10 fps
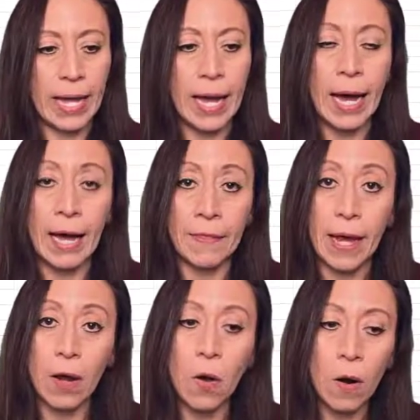I
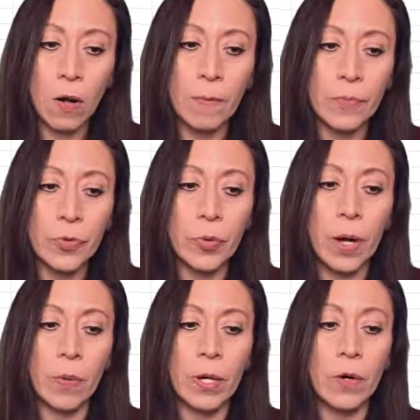add a column
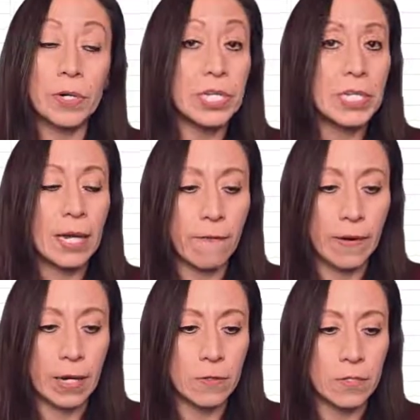to our original
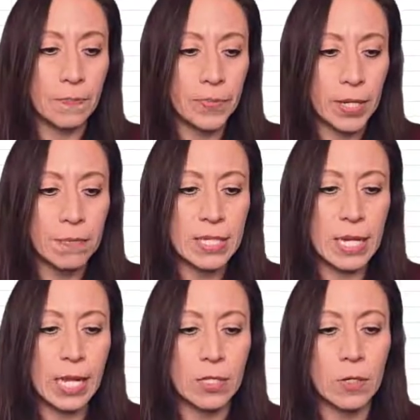files. Let me
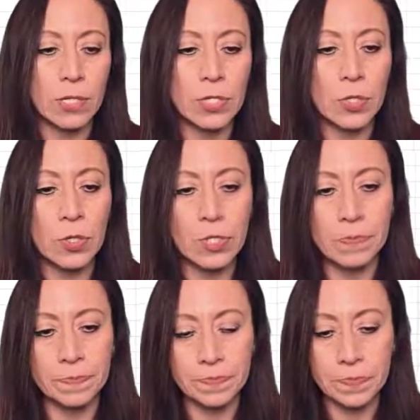select all the stores.